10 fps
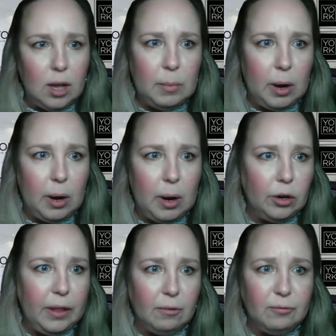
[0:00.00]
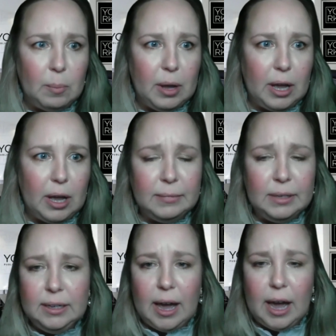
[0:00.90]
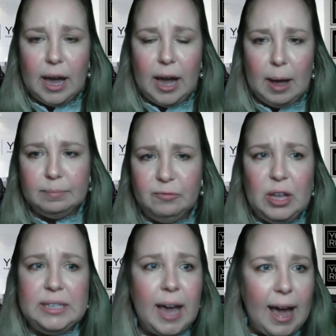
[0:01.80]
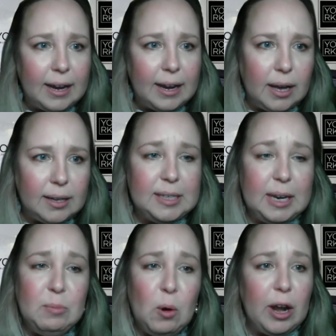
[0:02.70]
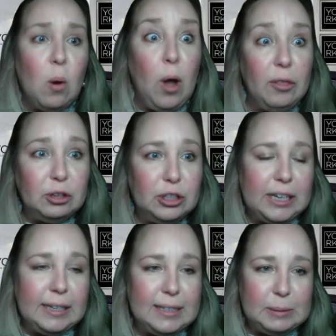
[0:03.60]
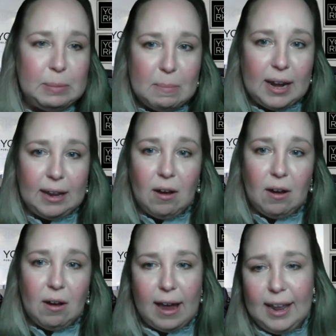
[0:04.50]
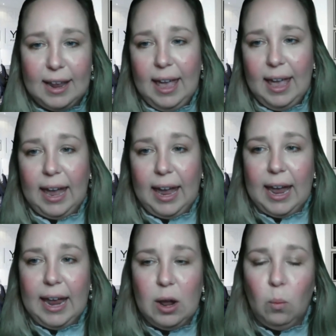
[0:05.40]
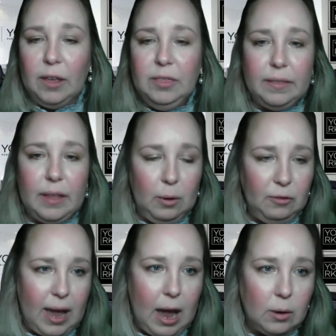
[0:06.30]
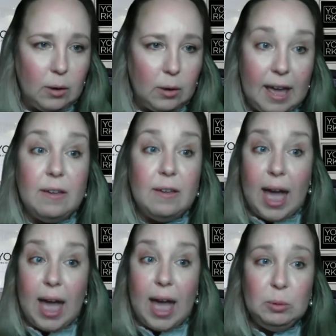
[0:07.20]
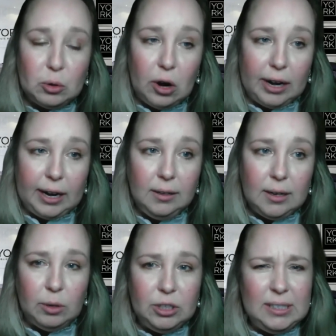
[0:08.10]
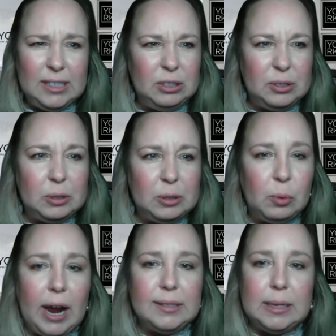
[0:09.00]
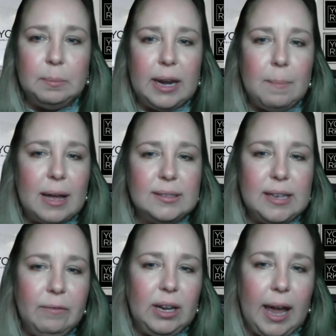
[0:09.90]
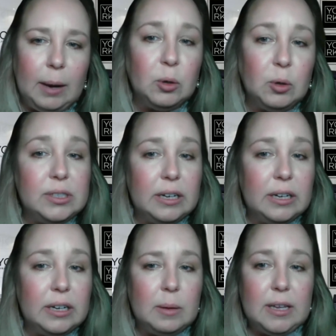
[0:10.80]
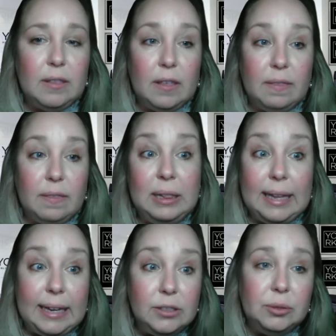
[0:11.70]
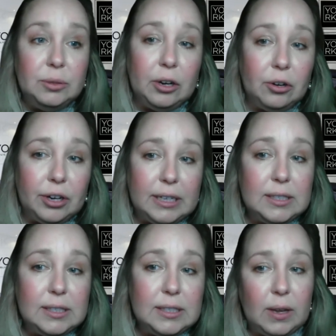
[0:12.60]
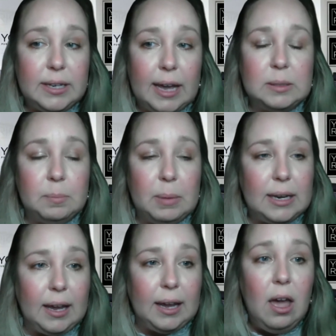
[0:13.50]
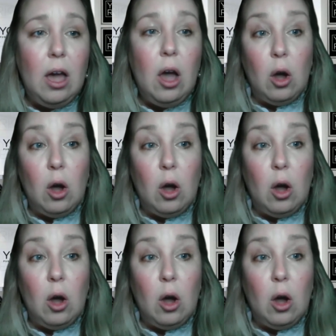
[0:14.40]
lost my word there, from a fintech standpoint on what they're looking to spend money on. And one thing that we found was that the vast majority, which isn't too surprising, but about 78% of them said that they plan to increase fintech spending